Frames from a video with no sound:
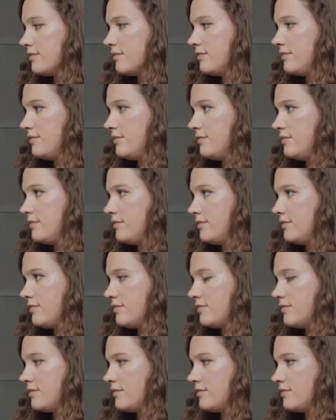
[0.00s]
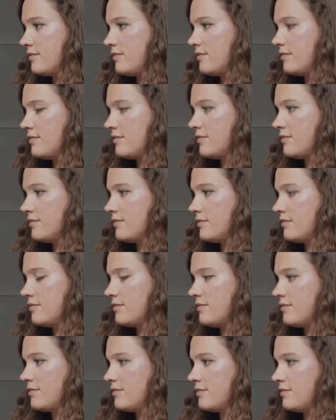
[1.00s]

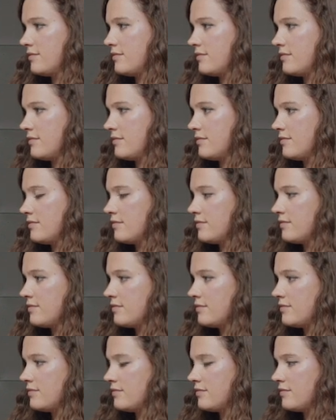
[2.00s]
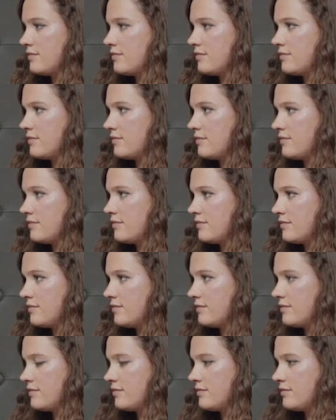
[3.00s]

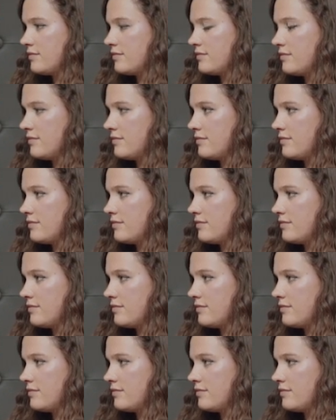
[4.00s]
No words are spoken by the person on screen.